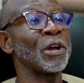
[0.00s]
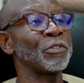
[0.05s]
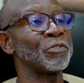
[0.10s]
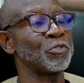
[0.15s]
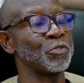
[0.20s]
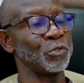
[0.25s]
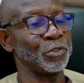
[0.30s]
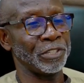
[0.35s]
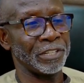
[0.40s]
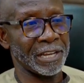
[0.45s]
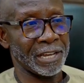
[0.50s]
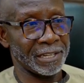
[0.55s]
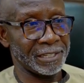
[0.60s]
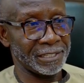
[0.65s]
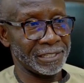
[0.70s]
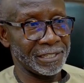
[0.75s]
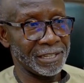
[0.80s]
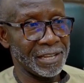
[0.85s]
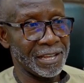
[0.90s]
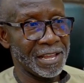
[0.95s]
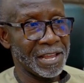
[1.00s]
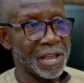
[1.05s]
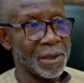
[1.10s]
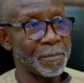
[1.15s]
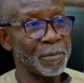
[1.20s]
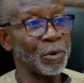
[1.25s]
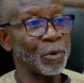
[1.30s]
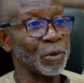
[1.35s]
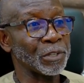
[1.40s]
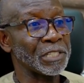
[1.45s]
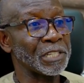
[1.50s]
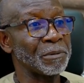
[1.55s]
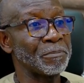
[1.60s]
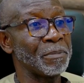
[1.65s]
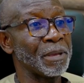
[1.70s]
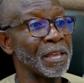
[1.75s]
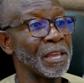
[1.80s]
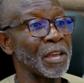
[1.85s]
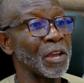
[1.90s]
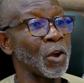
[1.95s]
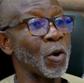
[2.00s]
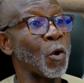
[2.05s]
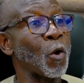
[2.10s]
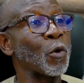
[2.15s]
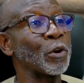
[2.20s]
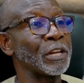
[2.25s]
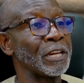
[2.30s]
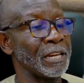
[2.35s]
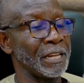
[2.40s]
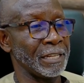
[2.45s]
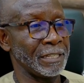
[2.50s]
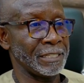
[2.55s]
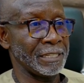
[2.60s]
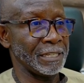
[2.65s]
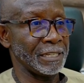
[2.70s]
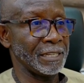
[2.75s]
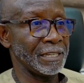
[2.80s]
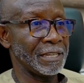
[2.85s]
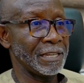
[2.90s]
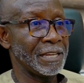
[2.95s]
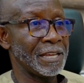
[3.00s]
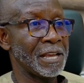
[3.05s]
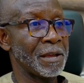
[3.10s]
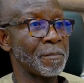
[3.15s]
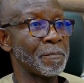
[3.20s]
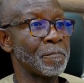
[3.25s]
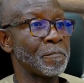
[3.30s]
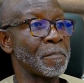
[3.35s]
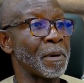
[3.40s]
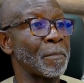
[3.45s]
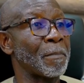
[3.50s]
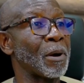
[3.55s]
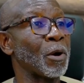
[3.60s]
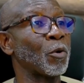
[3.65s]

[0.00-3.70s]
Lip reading: enthusiasts we not say me coordinating but my